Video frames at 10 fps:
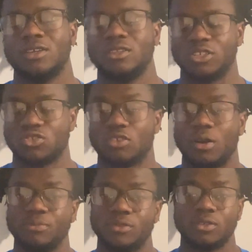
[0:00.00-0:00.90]

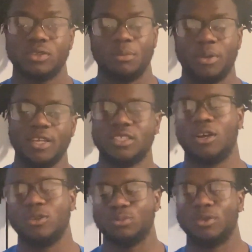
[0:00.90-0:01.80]
disrupt the pace I
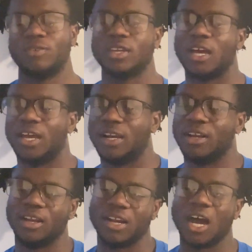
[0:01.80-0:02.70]
was moving at
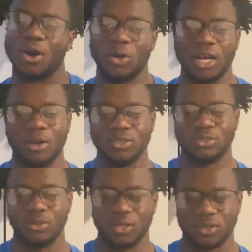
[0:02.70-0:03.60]
and how well I was
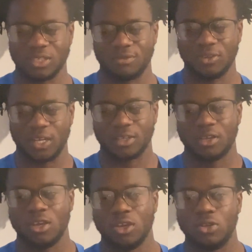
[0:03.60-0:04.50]
doing, because I feel like
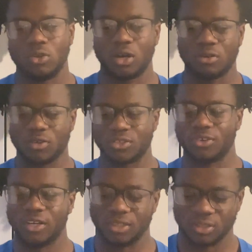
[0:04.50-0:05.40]
you can't rush
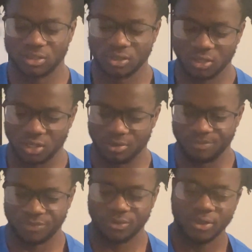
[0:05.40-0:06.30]
greatness,
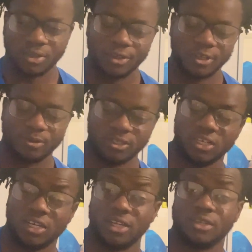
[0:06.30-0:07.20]

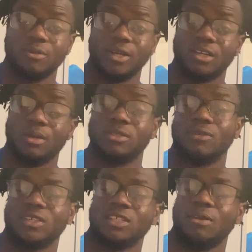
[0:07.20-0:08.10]
especially like when it comes to
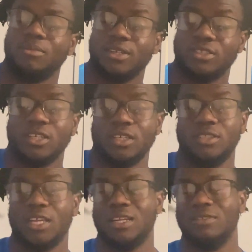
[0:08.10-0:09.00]
things like benching,
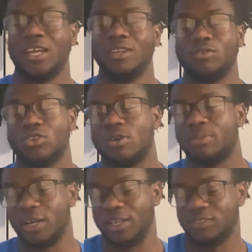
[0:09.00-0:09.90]
deadlift, any of your
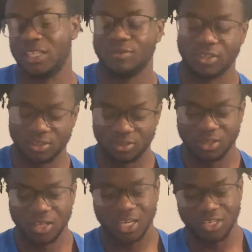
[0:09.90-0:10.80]
compound lifts, even
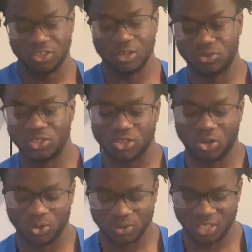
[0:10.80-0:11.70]
in general, just your
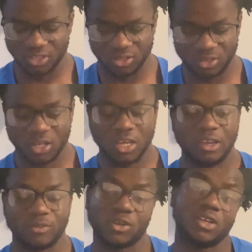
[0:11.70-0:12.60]
whole session.
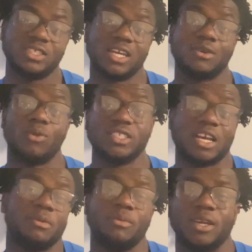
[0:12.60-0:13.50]
If you're going to take one
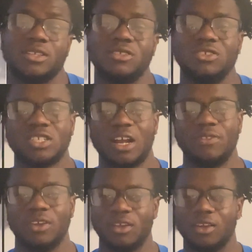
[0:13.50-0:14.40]
type of pace, you just have
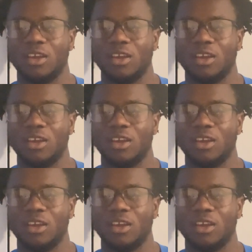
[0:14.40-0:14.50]
to